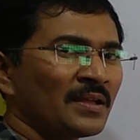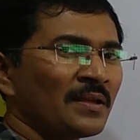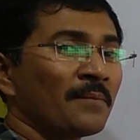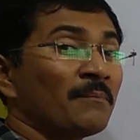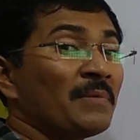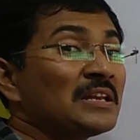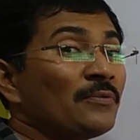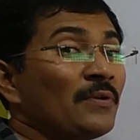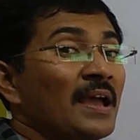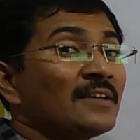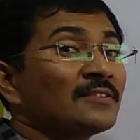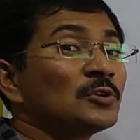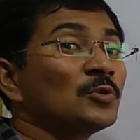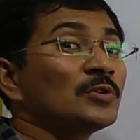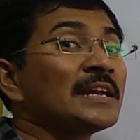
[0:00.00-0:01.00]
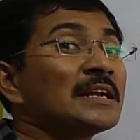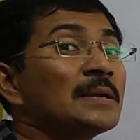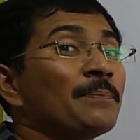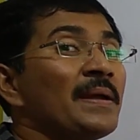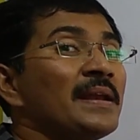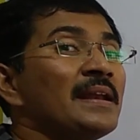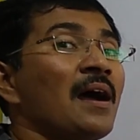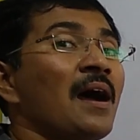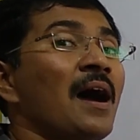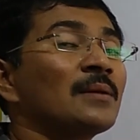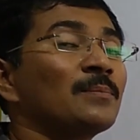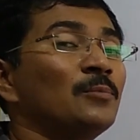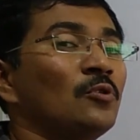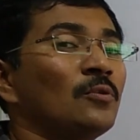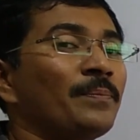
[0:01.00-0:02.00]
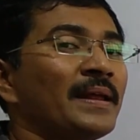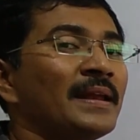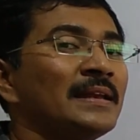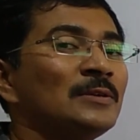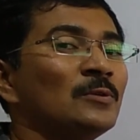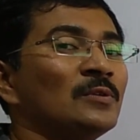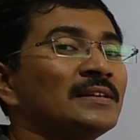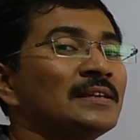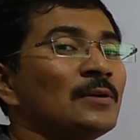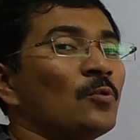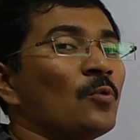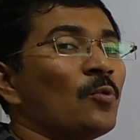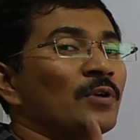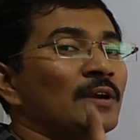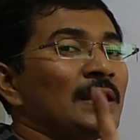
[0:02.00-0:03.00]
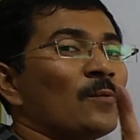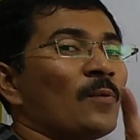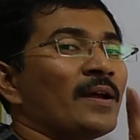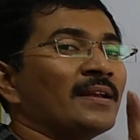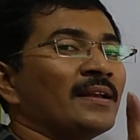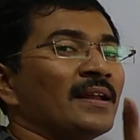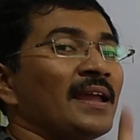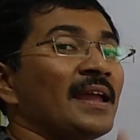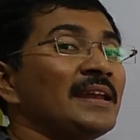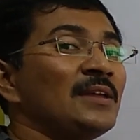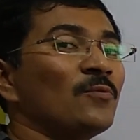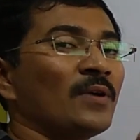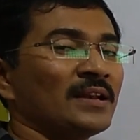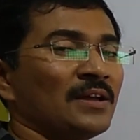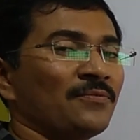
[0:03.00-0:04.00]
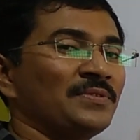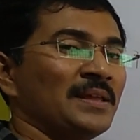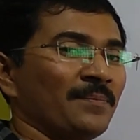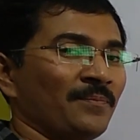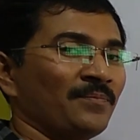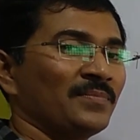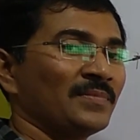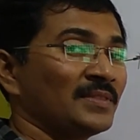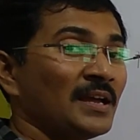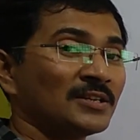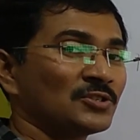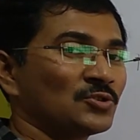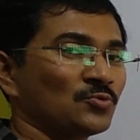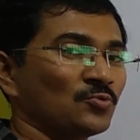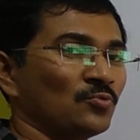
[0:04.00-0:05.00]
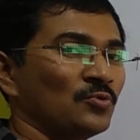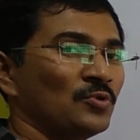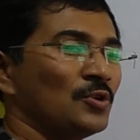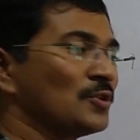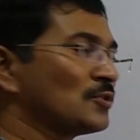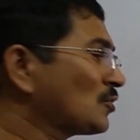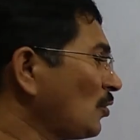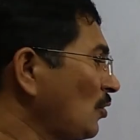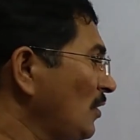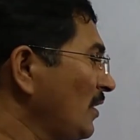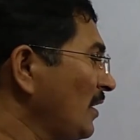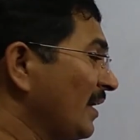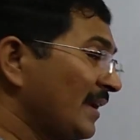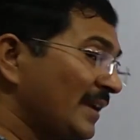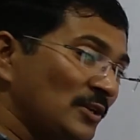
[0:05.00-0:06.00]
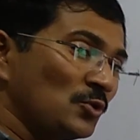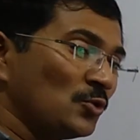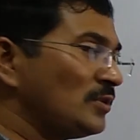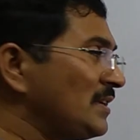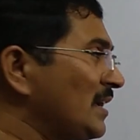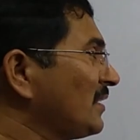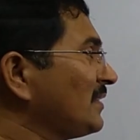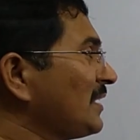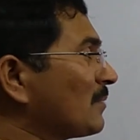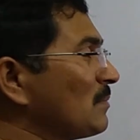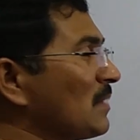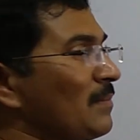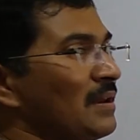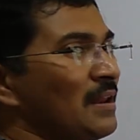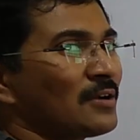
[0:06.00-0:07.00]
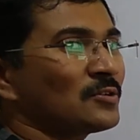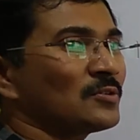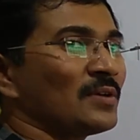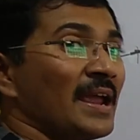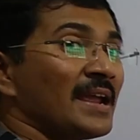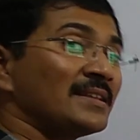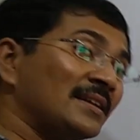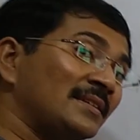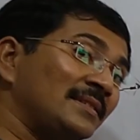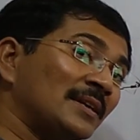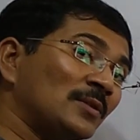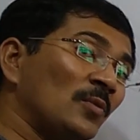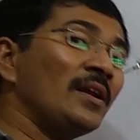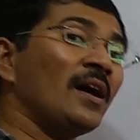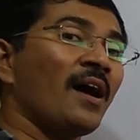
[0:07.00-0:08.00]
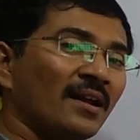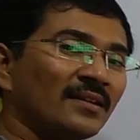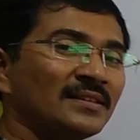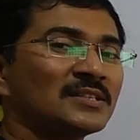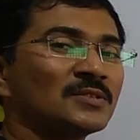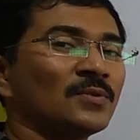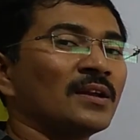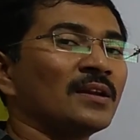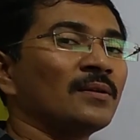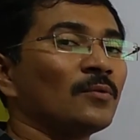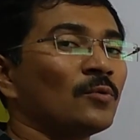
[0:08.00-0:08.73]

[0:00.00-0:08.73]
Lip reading: But if I ask you red pen or blue pen, you will give only one, any one of them, not two. So in union that may belong to either that one or this one.